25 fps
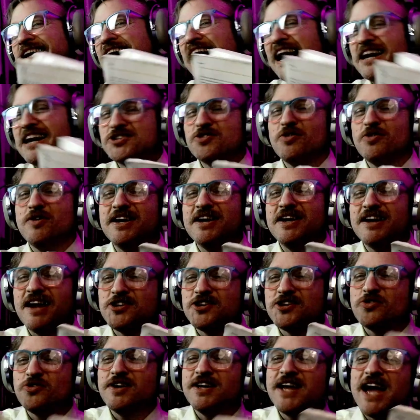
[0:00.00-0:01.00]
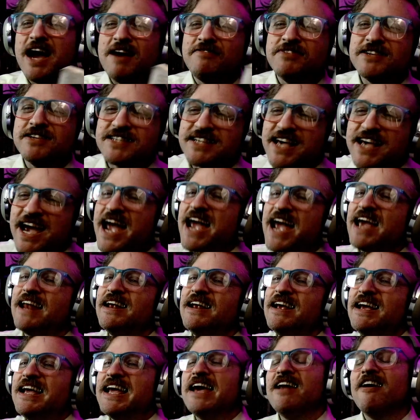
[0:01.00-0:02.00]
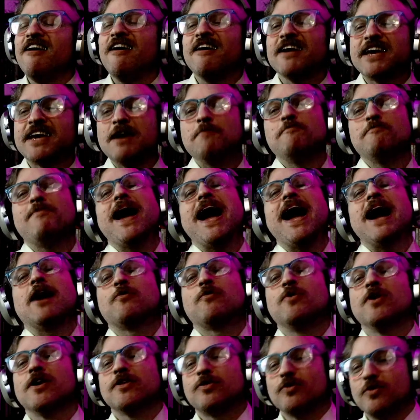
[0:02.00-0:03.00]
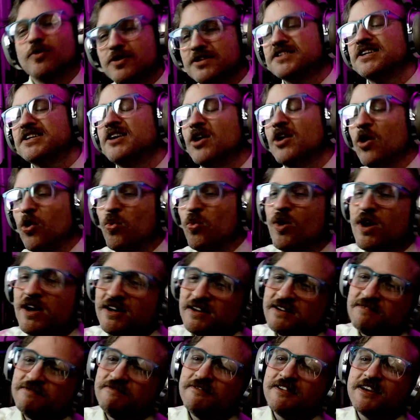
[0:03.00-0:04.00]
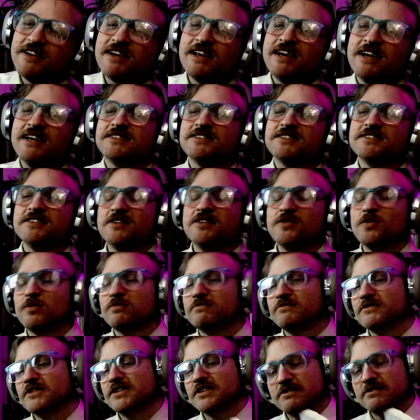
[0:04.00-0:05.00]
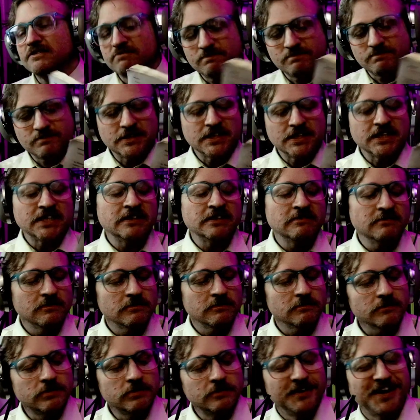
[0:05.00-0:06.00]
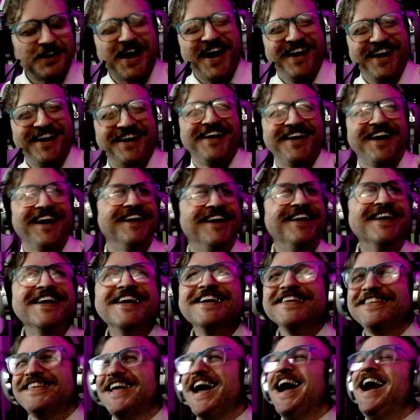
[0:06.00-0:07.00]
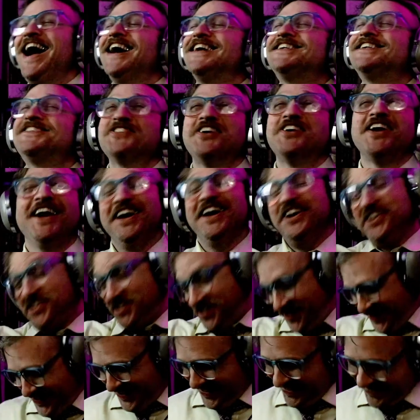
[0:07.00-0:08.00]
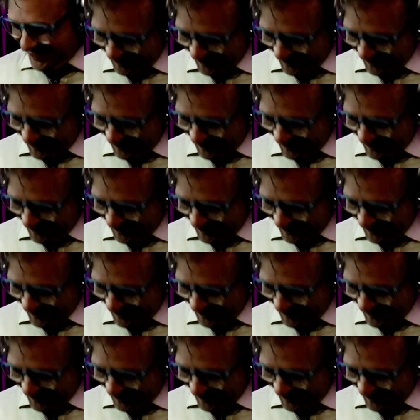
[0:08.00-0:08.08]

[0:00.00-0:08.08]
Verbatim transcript: I joined I joined Heaven's Gate and all I came back with was, you know, one less, you know, yeah. That's it.